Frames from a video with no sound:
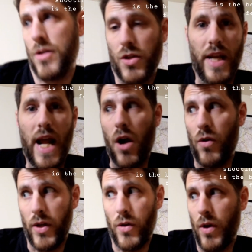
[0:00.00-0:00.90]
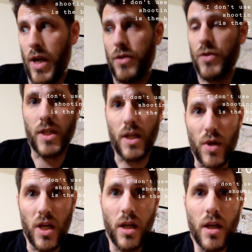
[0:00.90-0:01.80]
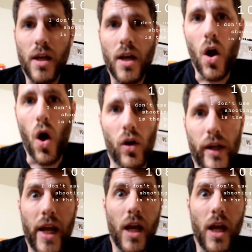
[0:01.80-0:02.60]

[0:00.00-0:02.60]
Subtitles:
So now that you get to see me on